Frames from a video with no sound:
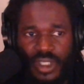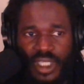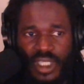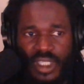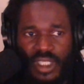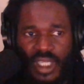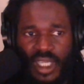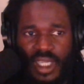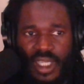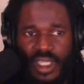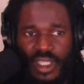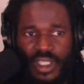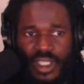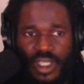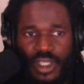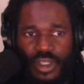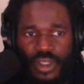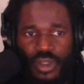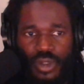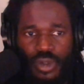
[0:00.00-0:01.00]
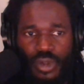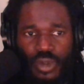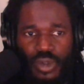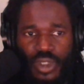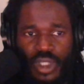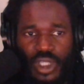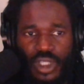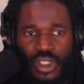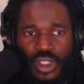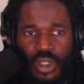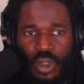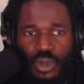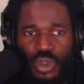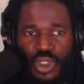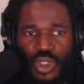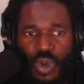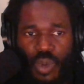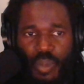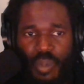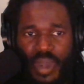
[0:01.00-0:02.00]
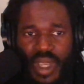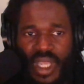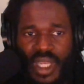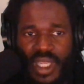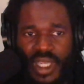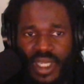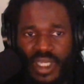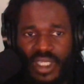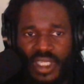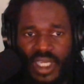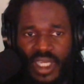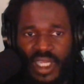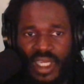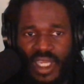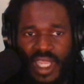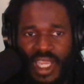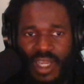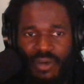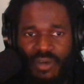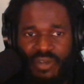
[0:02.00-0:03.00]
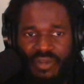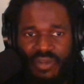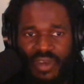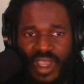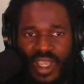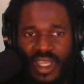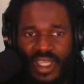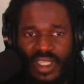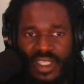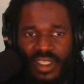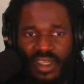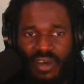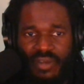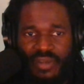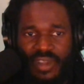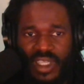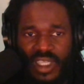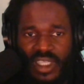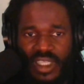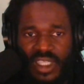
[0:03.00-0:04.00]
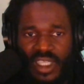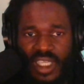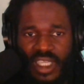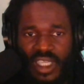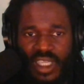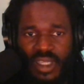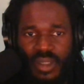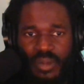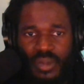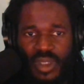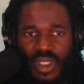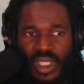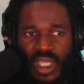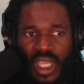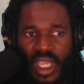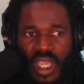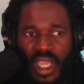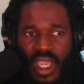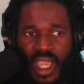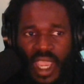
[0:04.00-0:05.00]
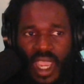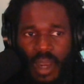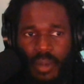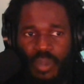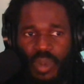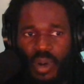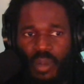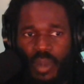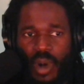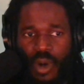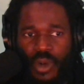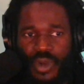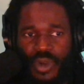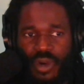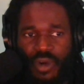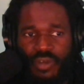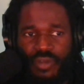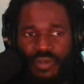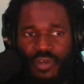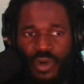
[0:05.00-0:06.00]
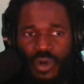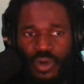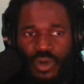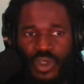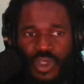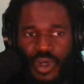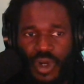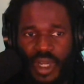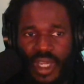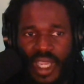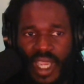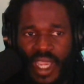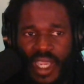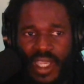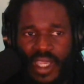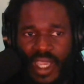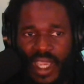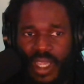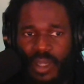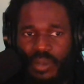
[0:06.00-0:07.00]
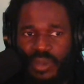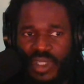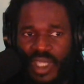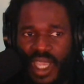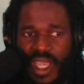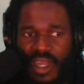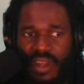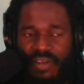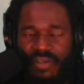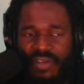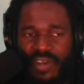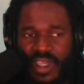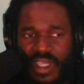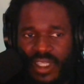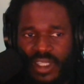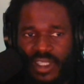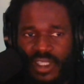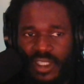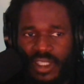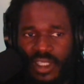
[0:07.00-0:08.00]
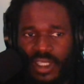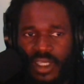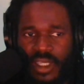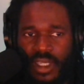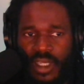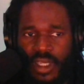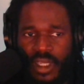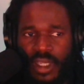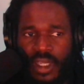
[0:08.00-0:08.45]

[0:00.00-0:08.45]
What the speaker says: It says use social media to connect with fans of these teams and promote your food truck at games and events.